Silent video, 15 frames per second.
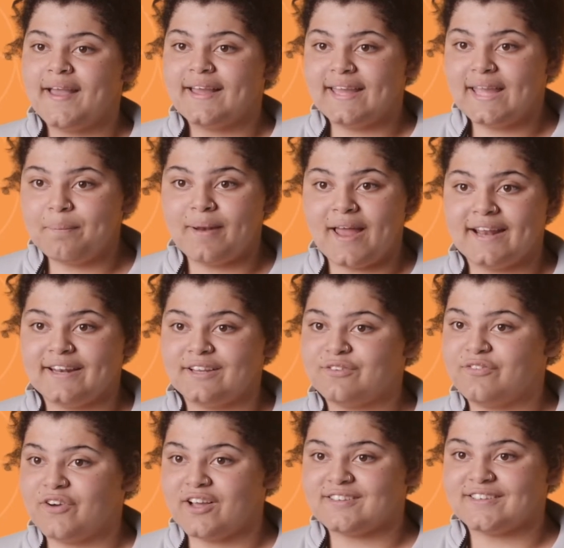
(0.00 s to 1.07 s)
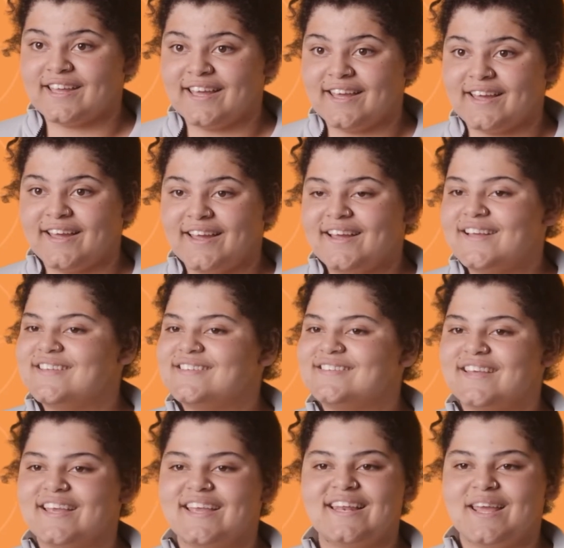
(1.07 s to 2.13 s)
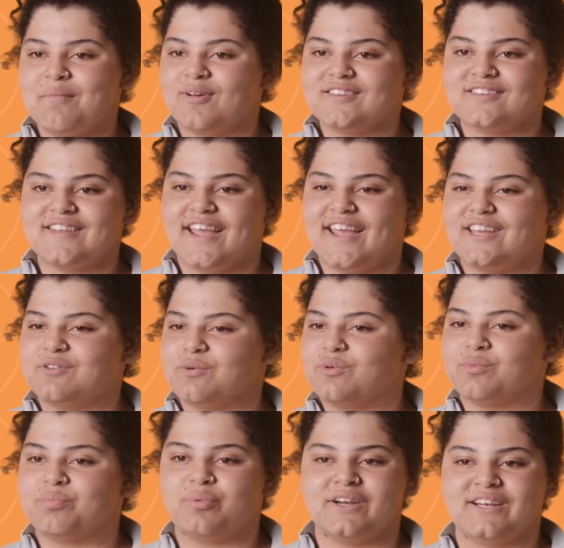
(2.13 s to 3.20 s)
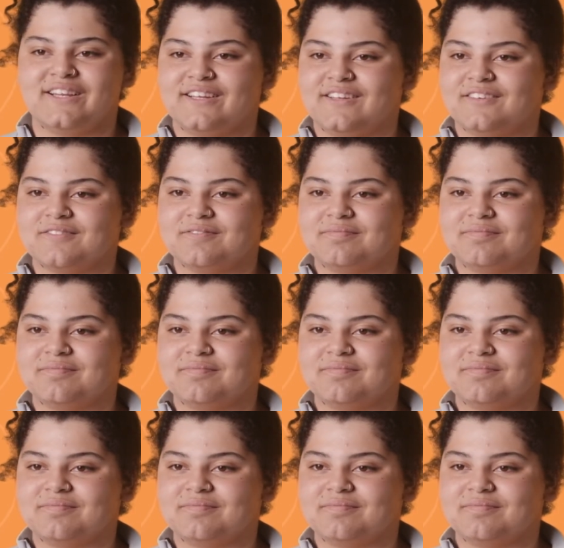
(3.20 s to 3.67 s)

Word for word: he played his first gig. Seeing him on stage was brilliant.